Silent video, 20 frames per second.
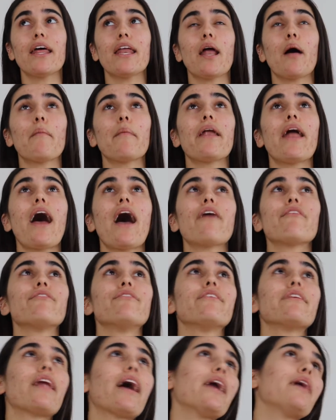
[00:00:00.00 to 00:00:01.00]
and I'm gonna have
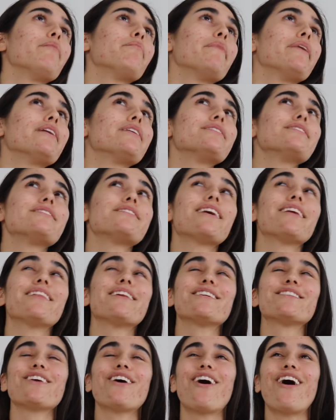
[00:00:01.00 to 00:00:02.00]
nightmares and
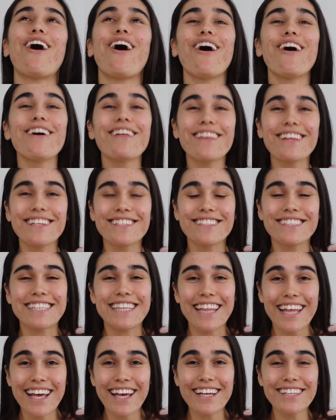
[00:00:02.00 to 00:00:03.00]
there's all these
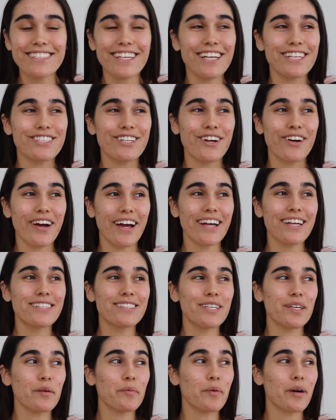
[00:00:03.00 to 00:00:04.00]
things. It's
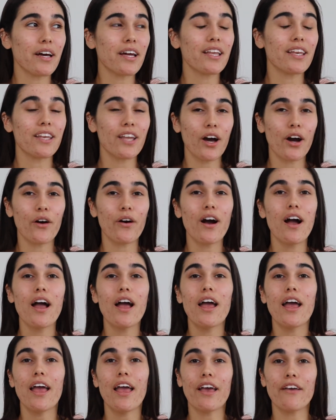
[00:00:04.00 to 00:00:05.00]
crazy, but no.
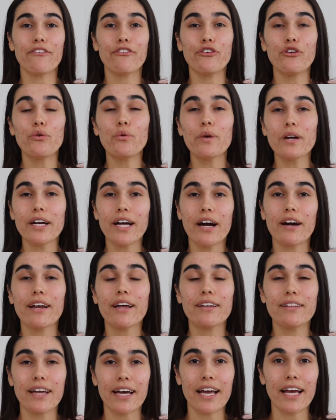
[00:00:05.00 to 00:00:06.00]
If you work out
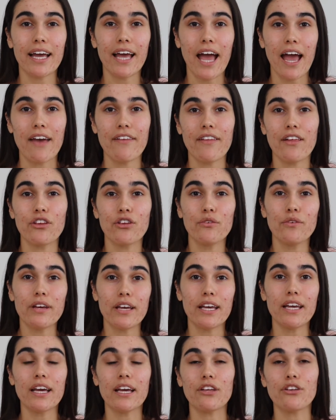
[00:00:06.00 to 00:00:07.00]
at night and then you
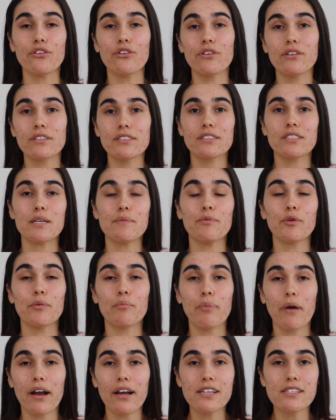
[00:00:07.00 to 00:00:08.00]
eat and you go to sleep,
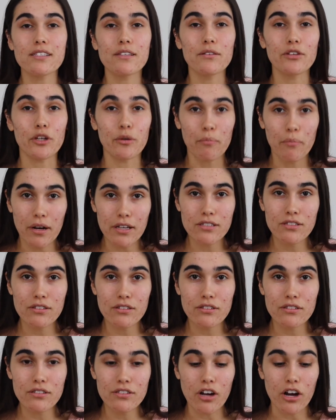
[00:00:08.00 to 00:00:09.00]
your
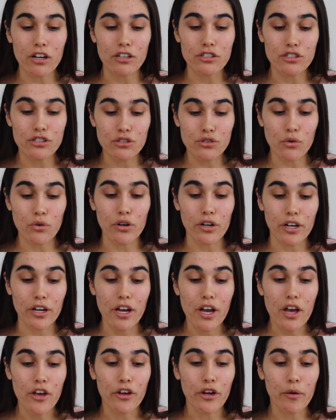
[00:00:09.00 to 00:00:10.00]
muscles are sore.
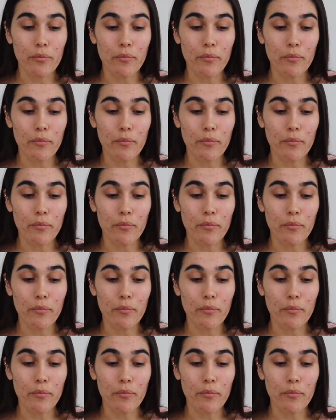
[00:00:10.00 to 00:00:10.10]
Your